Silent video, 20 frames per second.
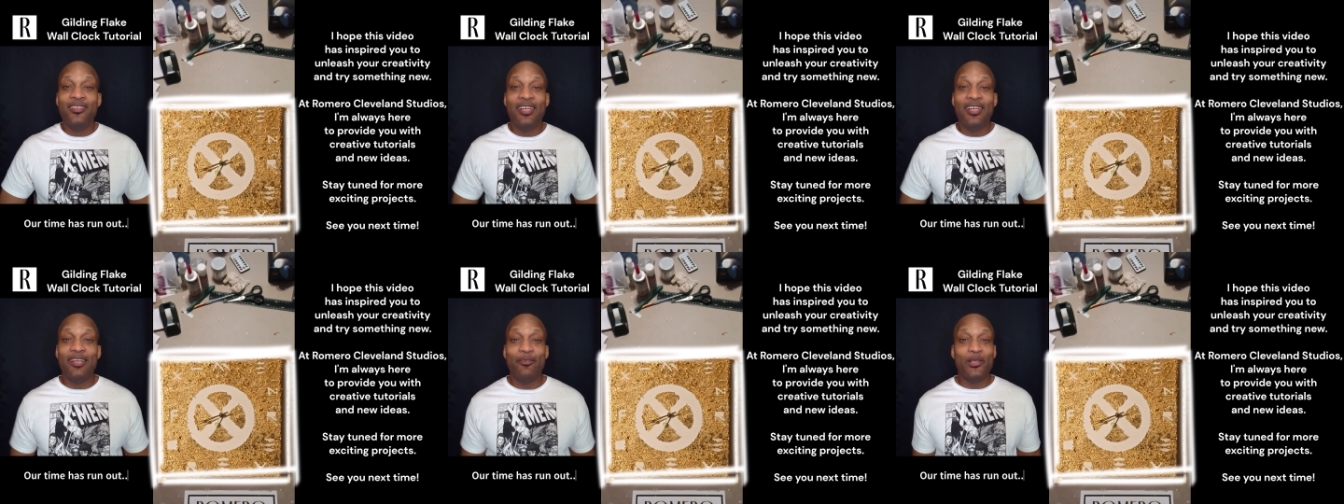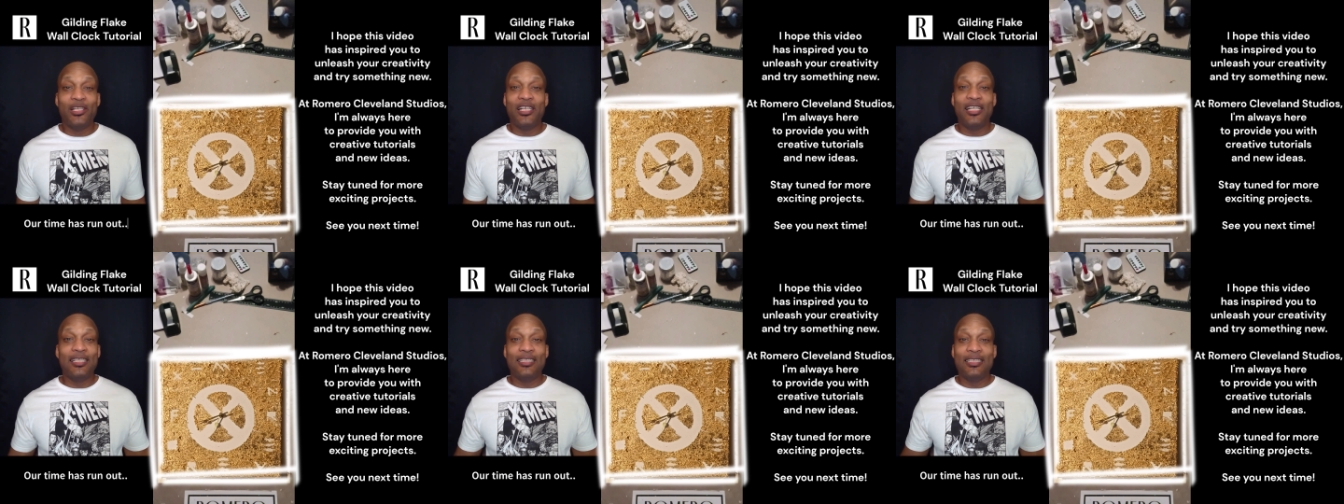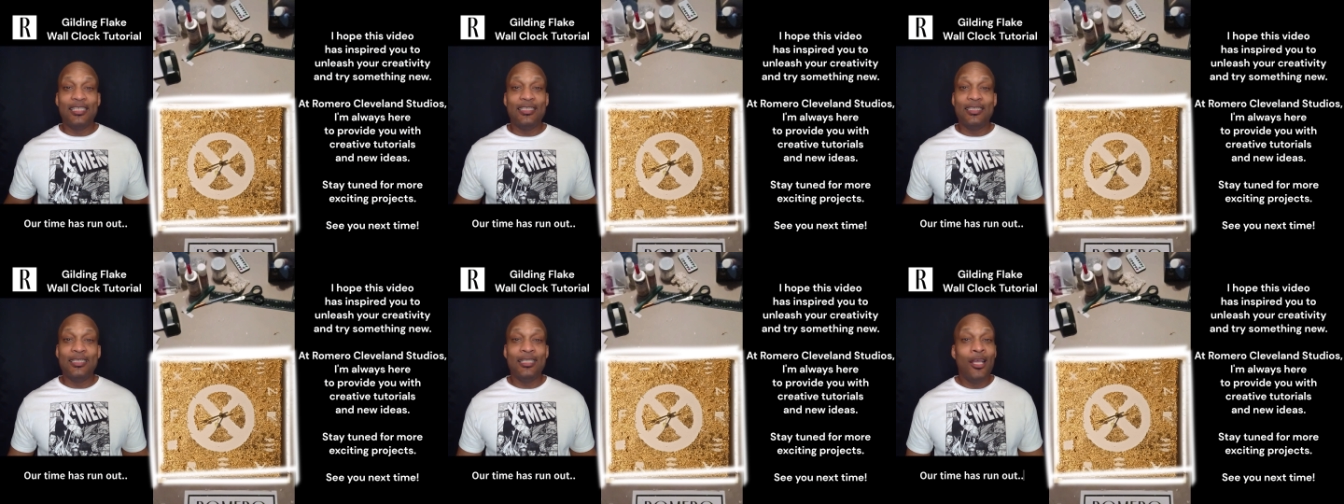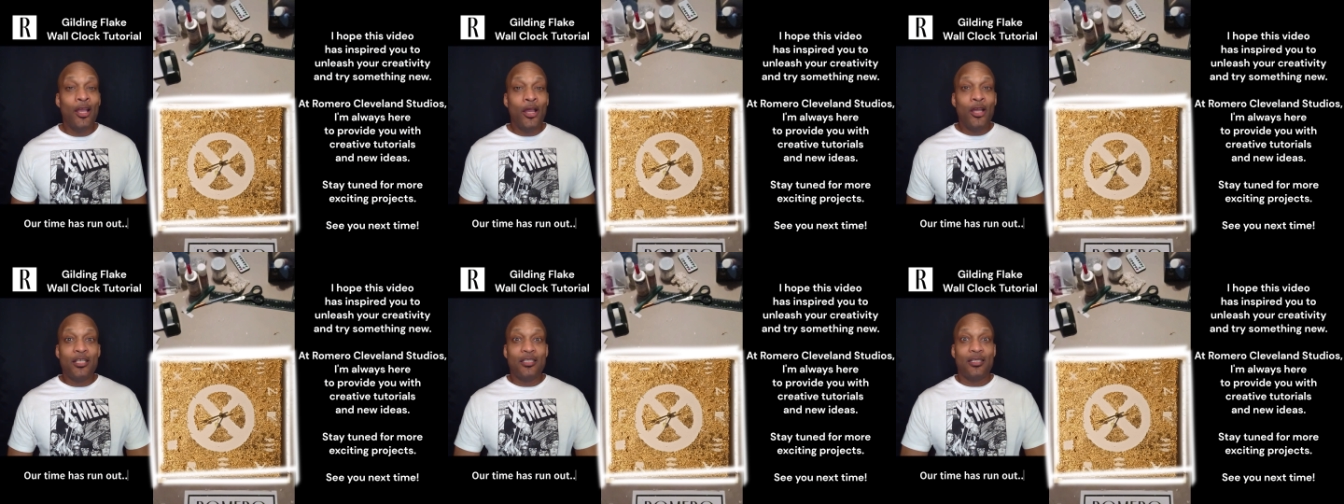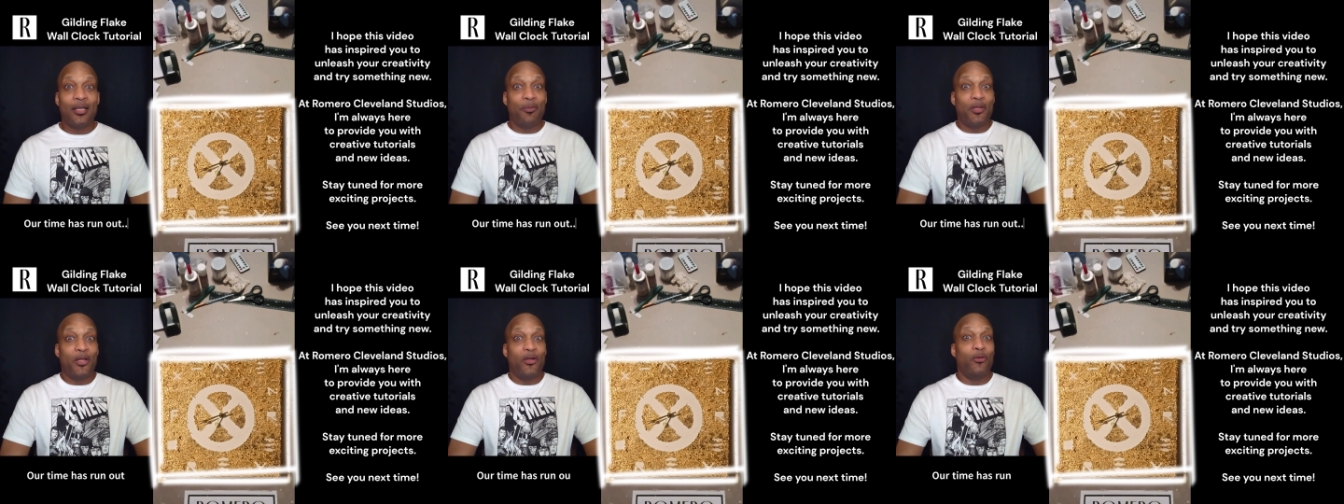It really is easy.
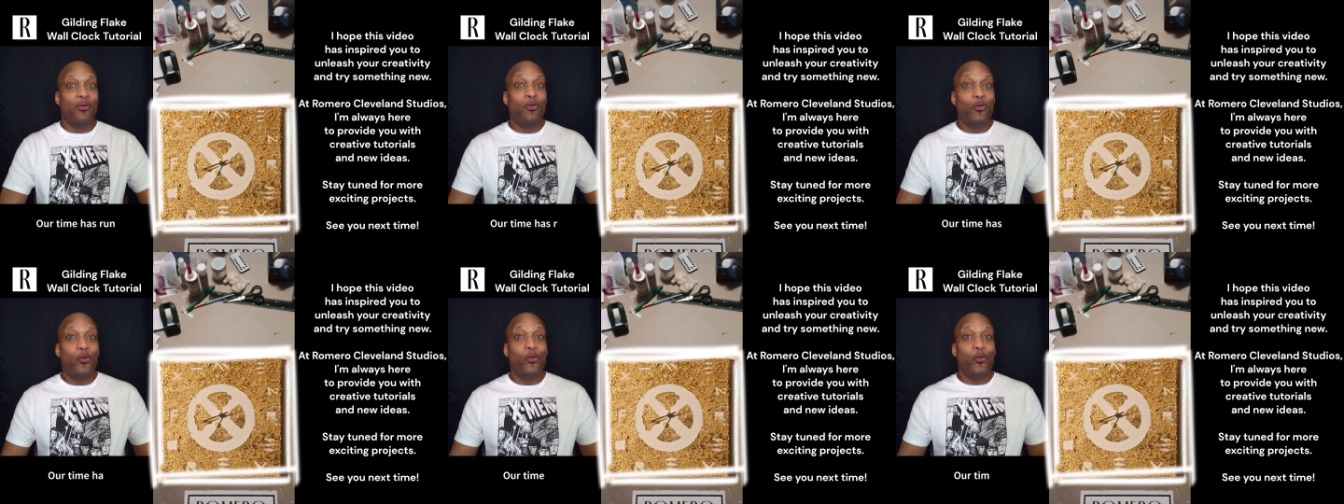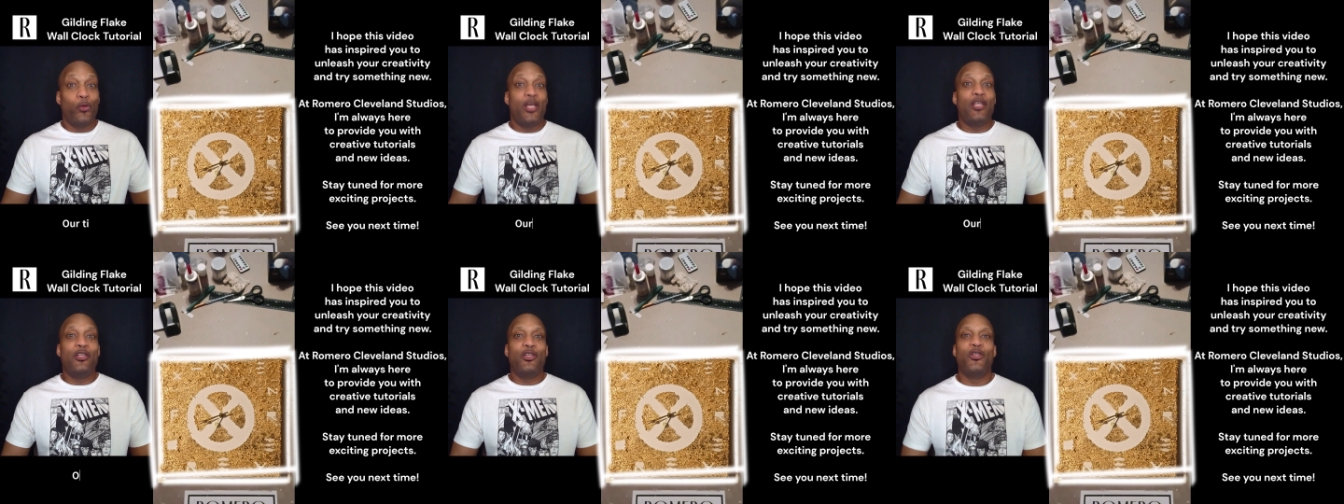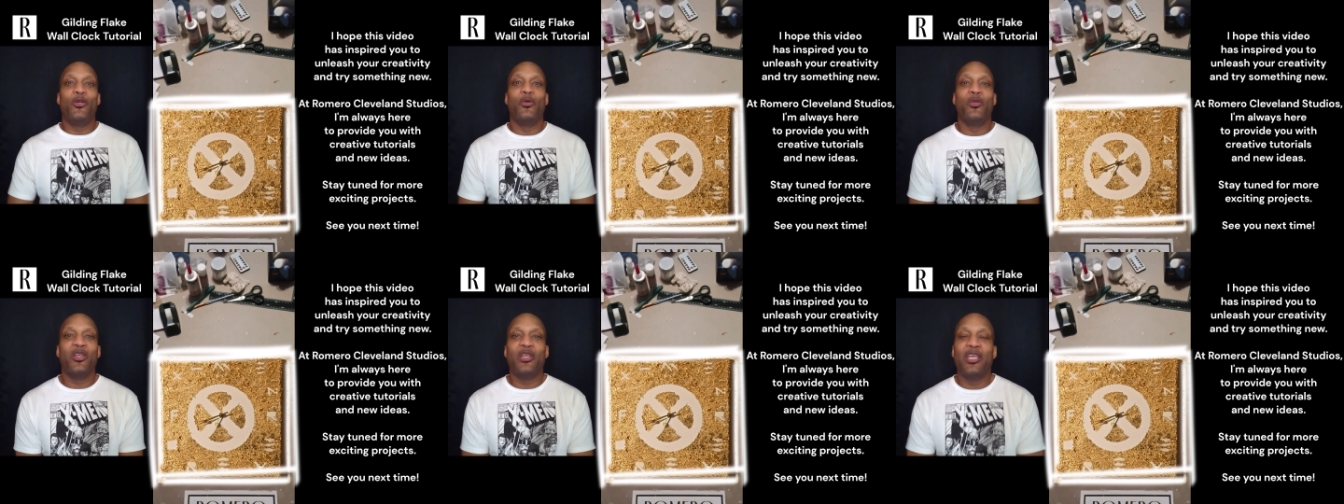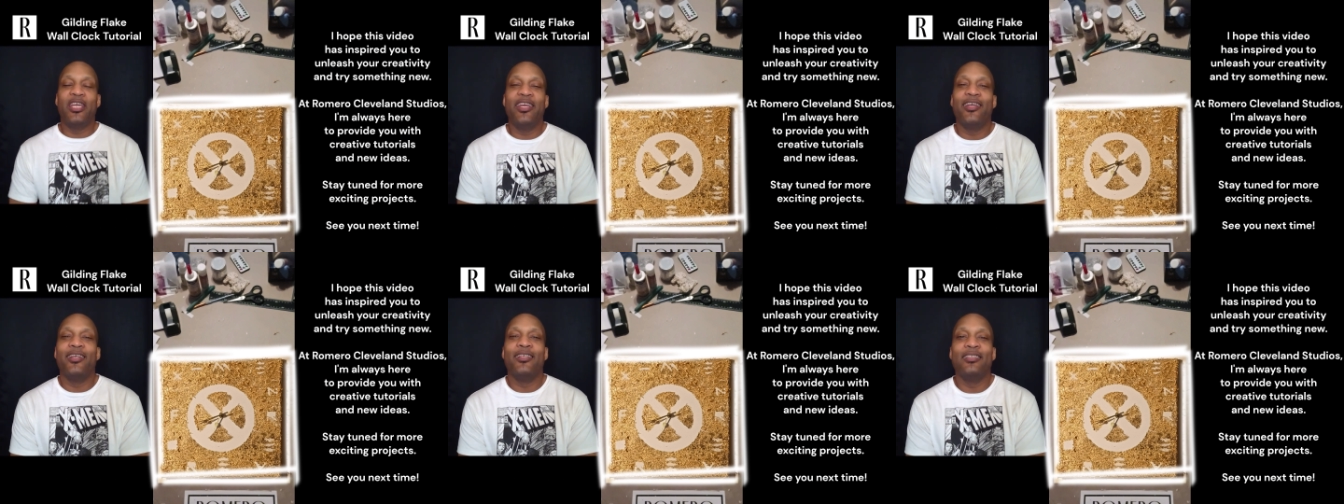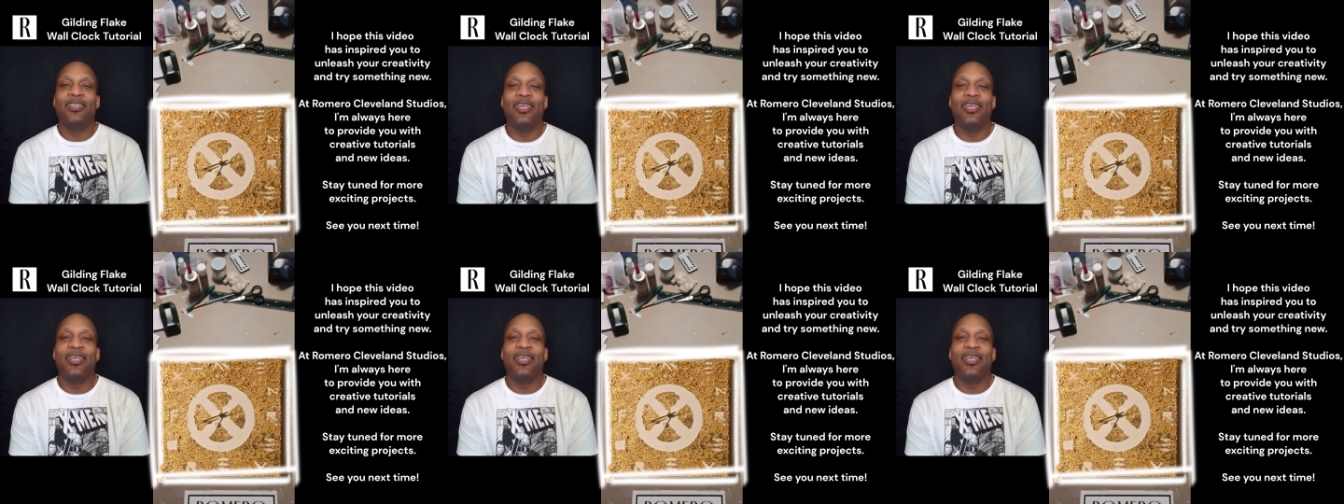Something great to do with the kids.